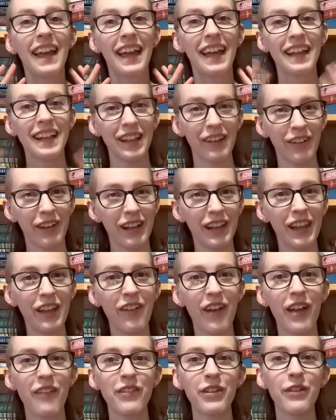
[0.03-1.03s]
Hello, hello
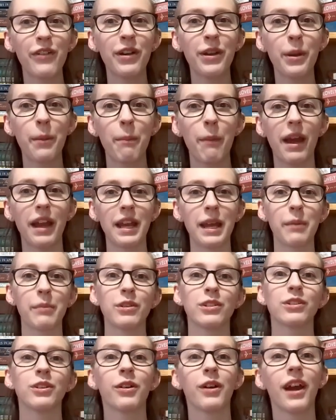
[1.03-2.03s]
everyone. My name
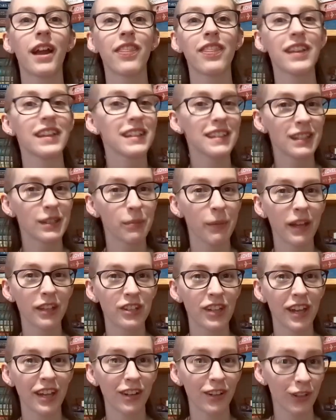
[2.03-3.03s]
is Laura. This is my
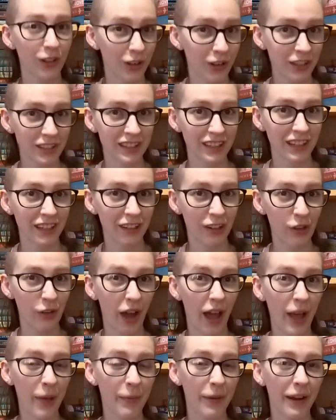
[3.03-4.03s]
channel, Laura's Little
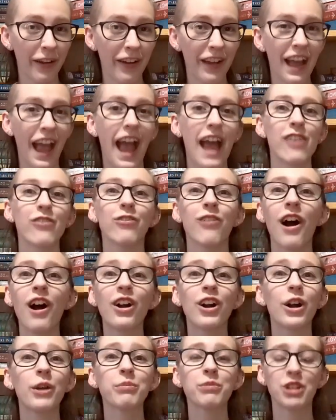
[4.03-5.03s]
Library, and
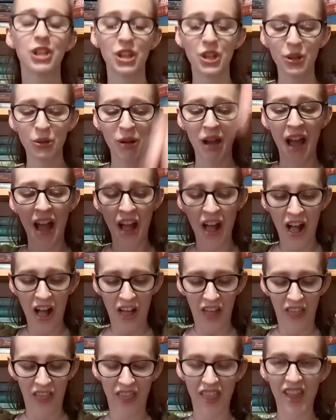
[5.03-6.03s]
welcome to
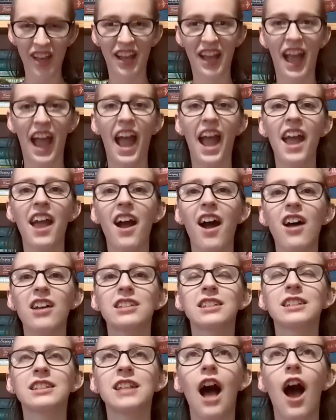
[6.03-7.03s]
the
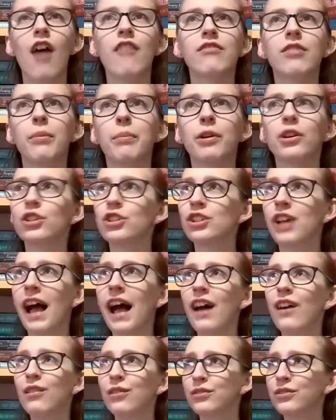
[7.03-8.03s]
chaos of the
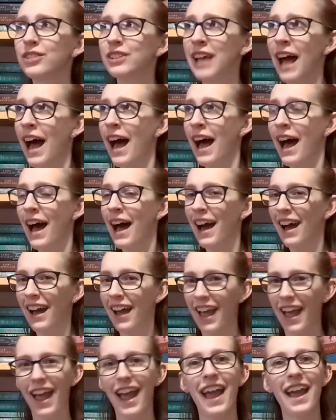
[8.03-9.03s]
bookshelves,
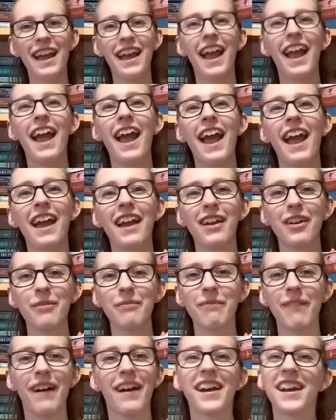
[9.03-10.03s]
aka
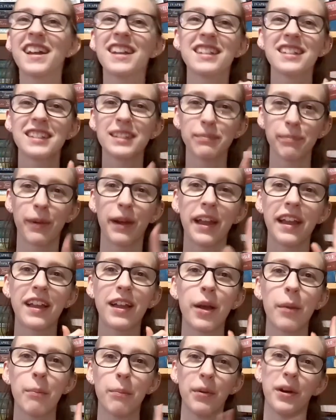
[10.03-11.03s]
my
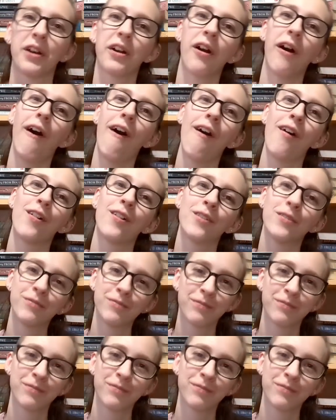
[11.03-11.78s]
spring book haul.